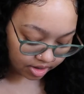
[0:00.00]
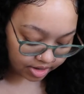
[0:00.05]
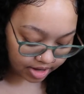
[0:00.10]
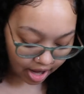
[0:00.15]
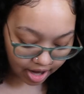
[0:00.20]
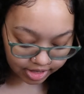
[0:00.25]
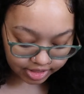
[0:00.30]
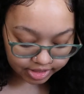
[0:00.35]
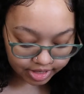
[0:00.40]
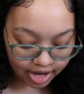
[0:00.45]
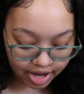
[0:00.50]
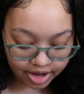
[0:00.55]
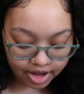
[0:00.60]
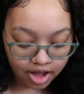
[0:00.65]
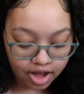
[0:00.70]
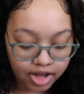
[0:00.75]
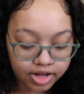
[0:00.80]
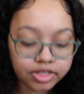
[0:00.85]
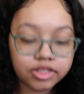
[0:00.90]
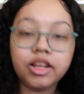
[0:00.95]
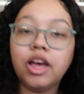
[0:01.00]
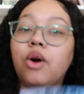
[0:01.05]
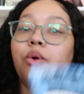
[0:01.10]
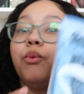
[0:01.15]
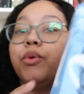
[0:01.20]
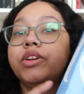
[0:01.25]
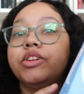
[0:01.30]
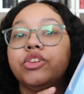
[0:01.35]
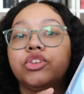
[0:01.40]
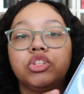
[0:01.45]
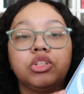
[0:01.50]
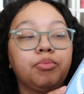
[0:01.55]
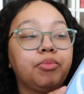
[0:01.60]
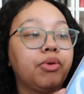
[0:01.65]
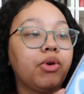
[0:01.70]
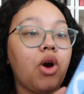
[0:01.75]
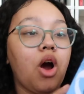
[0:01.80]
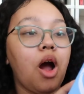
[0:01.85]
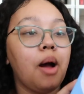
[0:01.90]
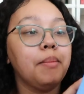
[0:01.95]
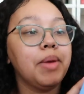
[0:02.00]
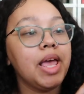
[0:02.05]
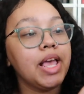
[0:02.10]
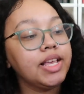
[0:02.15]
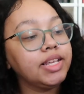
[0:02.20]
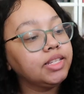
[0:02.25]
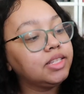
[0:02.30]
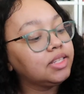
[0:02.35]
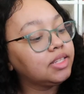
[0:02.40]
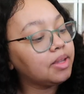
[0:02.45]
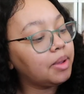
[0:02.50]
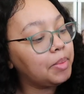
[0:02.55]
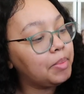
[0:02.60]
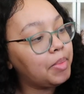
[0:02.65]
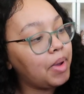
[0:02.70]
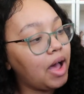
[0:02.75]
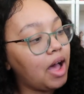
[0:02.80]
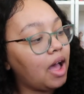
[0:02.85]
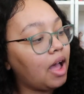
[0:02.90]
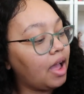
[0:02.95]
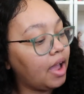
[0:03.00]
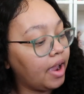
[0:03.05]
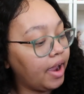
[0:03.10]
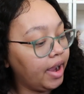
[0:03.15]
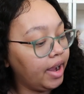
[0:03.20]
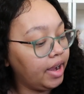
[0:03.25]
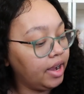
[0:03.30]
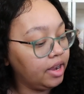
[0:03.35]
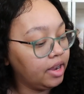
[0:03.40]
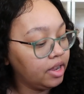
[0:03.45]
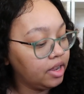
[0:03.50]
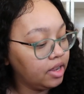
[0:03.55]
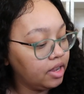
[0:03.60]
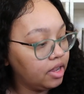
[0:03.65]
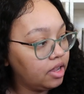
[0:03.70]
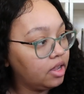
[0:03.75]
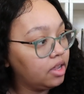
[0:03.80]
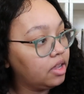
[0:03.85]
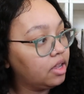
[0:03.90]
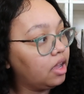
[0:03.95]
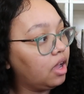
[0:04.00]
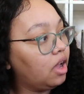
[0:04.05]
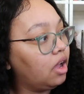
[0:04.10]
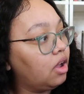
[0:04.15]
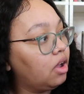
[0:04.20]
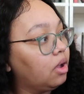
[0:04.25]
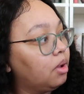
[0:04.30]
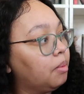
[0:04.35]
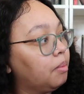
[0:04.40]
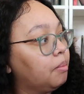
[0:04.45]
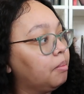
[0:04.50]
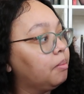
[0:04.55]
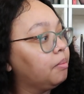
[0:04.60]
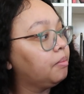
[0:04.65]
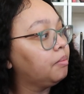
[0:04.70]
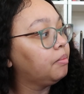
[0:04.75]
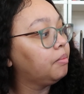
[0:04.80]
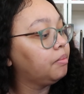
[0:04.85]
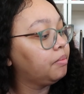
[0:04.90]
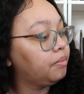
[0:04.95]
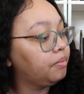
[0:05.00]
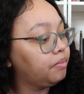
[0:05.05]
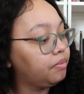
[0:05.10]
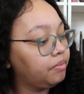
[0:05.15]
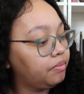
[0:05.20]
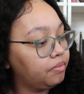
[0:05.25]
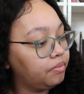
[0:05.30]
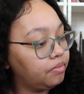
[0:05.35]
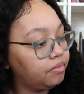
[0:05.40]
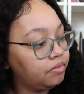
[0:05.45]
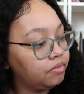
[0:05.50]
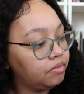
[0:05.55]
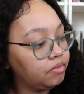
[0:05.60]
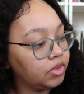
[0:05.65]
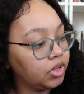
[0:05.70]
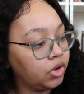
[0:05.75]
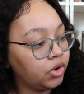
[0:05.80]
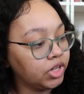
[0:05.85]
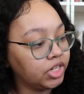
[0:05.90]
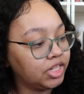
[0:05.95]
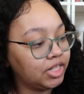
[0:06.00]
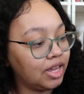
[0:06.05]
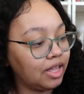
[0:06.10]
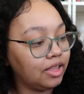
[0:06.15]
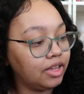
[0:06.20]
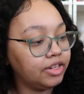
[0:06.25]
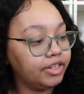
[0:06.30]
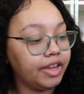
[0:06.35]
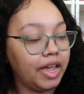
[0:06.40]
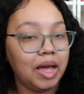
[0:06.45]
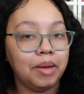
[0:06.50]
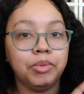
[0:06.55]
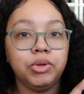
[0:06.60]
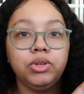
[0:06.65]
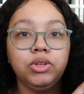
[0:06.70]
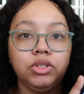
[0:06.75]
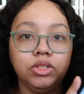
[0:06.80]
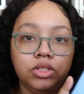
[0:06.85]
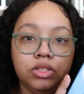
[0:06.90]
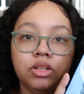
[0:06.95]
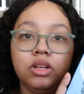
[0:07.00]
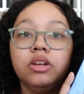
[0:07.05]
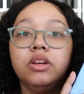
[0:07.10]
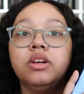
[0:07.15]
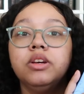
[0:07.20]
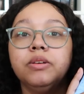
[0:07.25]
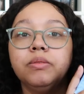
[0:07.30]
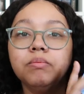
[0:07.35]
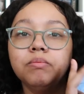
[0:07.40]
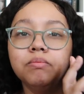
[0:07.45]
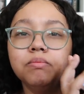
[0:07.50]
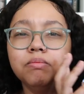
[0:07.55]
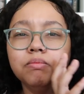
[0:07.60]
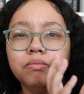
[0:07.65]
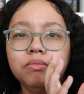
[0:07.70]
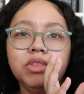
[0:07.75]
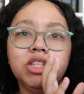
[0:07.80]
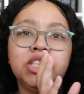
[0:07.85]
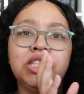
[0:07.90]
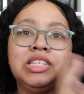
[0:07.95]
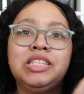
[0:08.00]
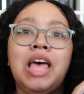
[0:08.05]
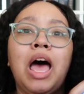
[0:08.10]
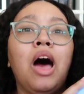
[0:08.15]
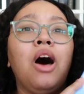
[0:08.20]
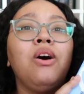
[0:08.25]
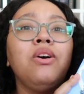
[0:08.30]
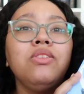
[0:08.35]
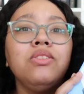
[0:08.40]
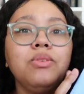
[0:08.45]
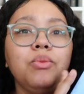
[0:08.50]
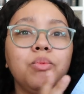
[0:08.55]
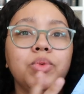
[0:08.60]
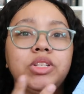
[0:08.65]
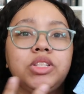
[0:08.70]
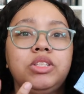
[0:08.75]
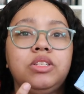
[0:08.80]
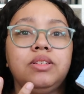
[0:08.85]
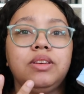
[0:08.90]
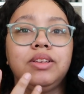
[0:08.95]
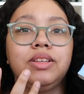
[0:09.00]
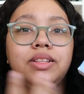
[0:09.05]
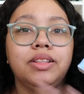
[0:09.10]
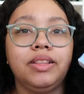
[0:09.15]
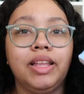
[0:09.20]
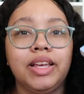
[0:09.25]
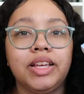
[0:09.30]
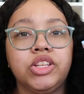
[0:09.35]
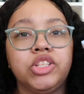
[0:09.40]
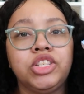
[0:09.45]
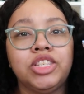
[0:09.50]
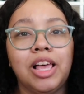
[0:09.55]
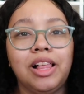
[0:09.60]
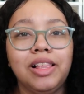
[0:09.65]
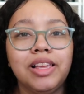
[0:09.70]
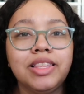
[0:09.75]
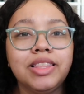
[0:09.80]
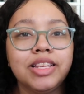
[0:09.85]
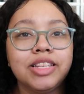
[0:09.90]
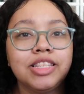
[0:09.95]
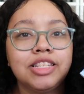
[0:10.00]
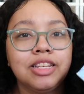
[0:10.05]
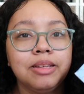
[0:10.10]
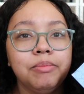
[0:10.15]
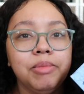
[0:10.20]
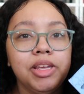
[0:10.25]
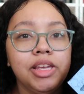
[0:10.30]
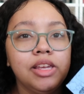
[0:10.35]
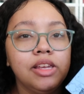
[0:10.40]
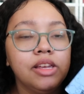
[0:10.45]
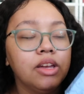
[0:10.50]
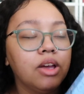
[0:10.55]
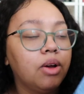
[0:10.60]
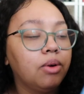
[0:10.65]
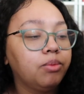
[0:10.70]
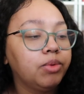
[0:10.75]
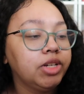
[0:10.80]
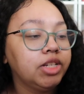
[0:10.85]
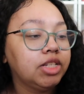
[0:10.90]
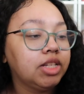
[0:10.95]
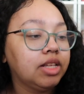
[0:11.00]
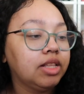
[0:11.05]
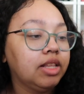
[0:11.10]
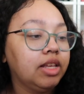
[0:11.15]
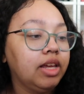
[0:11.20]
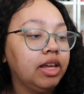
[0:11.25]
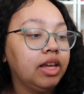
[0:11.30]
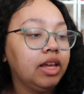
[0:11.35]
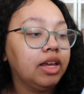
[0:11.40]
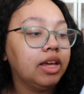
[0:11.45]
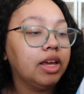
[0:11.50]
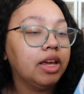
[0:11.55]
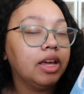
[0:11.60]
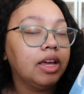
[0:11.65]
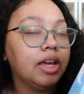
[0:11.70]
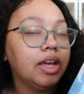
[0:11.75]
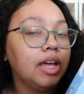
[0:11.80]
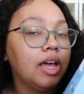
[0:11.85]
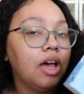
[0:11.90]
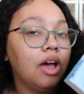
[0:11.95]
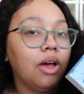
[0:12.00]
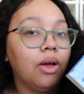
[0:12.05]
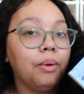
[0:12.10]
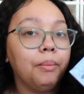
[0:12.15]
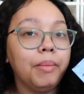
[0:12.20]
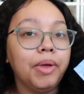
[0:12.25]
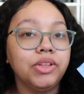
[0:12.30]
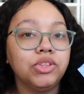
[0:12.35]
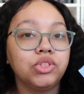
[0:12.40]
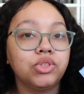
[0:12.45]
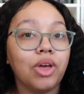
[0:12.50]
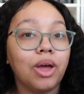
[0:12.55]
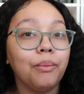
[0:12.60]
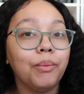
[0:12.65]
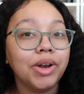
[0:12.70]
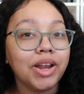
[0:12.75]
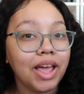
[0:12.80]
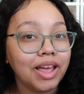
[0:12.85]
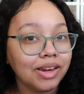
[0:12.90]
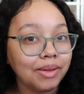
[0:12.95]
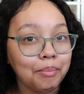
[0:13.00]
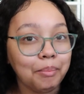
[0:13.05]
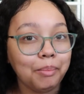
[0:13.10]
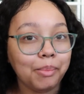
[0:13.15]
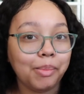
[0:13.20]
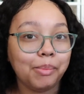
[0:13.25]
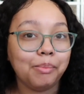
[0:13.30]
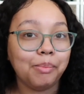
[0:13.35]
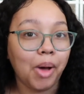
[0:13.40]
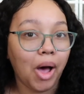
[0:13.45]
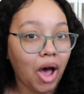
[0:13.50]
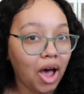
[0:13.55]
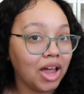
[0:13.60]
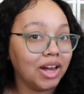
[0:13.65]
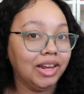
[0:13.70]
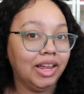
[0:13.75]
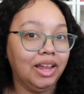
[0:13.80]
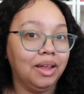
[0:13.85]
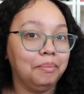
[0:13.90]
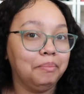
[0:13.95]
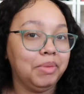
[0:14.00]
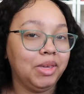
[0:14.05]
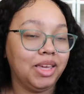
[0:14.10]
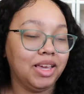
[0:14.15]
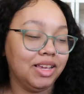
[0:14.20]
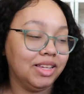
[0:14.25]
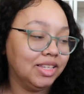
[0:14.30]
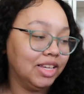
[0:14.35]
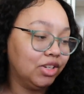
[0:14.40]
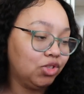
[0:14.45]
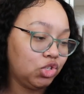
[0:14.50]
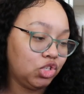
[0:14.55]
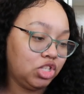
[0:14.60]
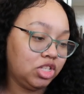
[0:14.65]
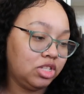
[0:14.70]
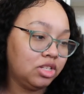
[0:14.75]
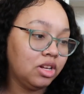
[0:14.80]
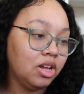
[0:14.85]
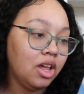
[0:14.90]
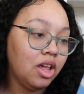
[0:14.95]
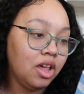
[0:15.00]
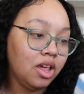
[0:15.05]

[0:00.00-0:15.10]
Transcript: Next I got A Winter's Promise by um, Christelle Dabos. Cell was like selling this to me recently um, and so I went ahead and bought it because it just